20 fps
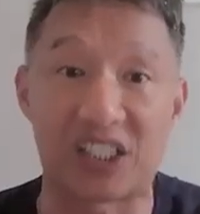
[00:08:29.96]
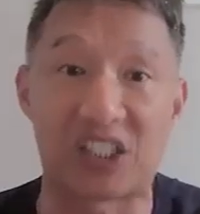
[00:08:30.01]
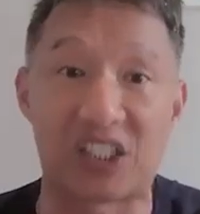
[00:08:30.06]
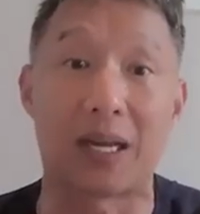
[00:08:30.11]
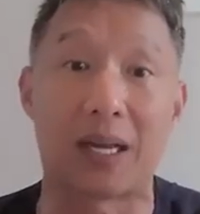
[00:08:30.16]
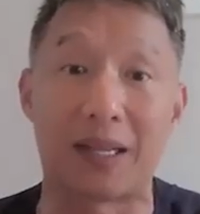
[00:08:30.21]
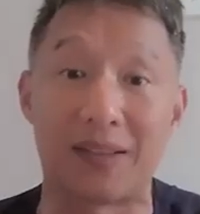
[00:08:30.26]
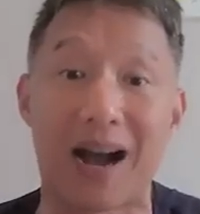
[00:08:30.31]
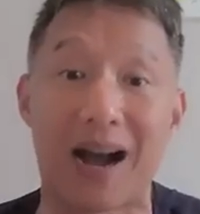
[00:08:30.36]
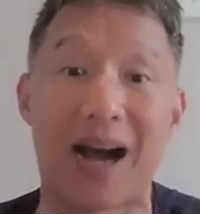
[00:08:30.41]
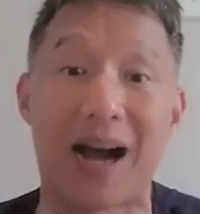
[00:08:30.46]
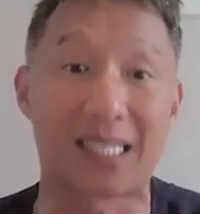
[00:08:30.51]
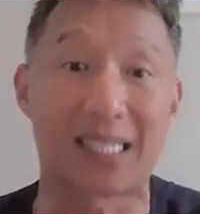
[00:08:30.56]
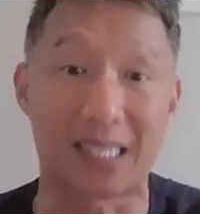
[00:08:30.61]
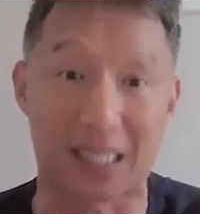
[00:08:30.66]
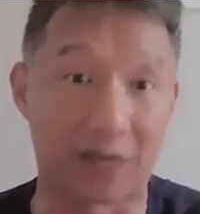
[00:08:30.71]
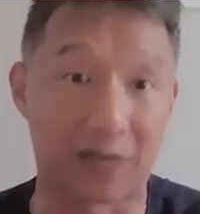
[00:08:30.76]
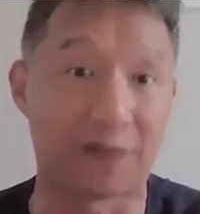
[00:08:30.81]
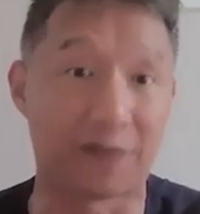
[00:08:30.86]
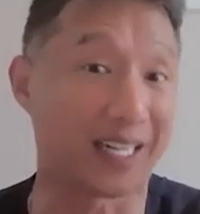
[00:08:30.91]
is not
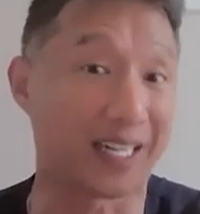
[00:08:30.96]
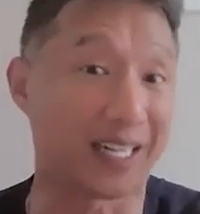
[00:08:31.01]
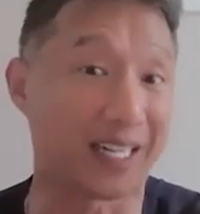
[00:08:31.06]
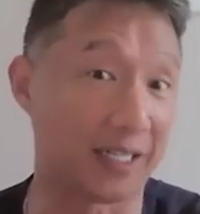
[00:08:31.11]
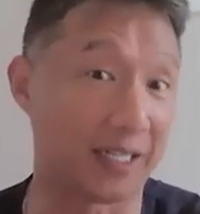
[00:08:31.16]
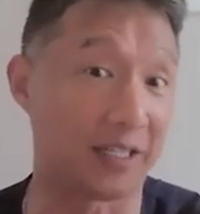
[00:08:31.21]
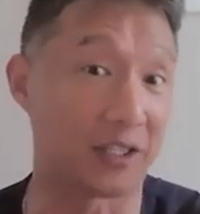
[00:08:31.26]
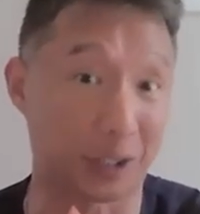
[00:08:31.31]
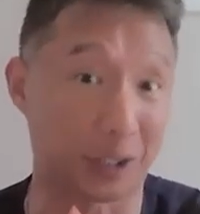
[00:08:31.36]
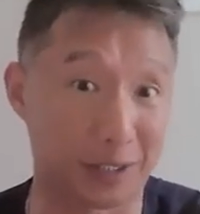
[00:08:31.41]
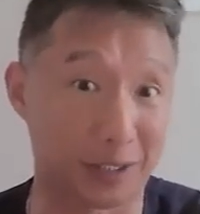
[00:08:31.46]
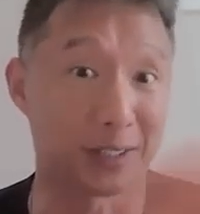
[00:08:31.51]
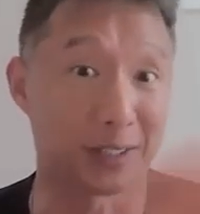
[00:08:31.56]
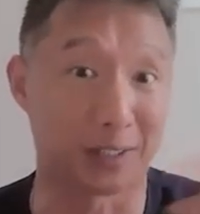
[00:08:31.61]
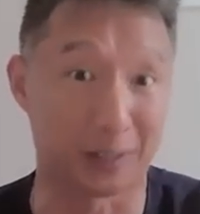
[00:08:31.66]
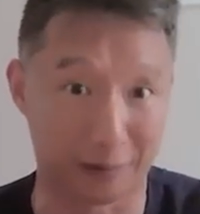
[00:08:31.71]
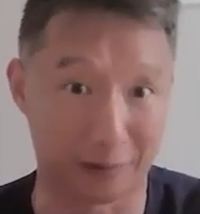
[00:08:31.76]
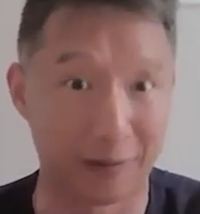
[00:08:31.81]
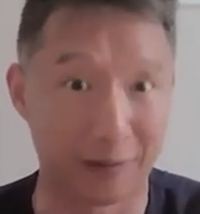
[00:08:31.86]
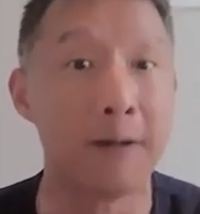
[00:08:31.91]
significant in
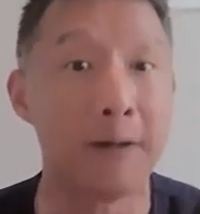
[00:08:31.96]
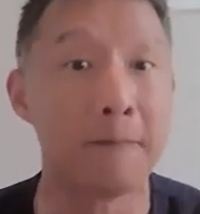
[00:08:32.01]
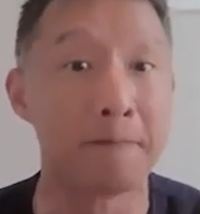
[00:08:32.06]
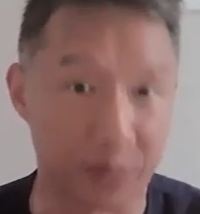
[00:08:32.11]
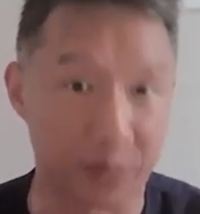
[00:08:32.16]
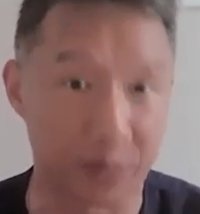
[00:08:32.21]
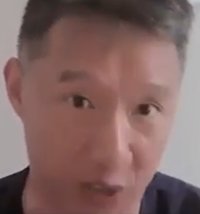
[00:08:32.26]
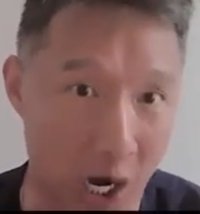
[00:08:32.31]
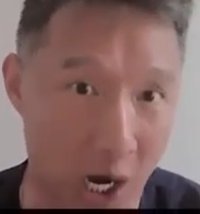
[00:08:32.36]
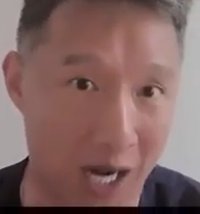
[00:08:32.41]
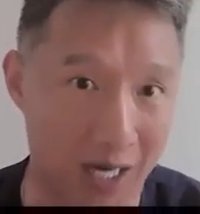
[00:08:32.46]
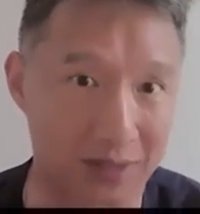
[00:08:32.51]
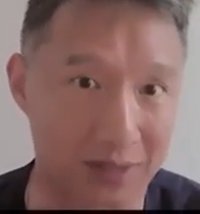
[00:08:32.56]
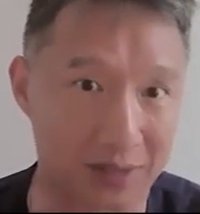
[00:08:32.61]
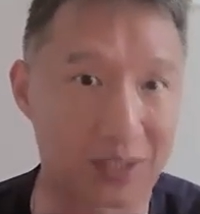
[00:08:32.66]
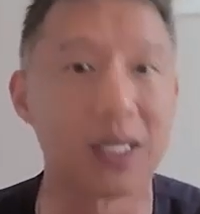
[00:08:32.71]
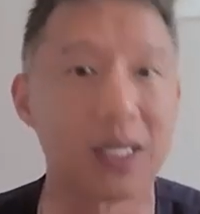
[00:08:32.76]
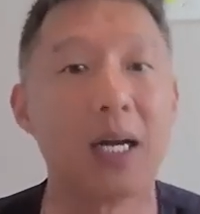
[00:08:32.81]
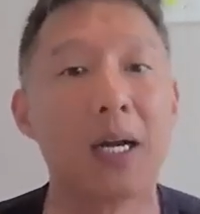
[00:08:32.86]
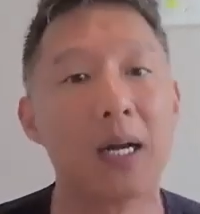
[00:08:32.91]
terms of the
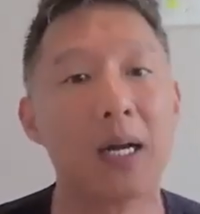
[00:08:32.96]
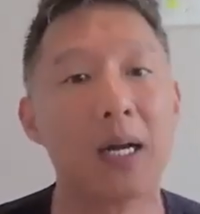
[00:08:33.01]
cost.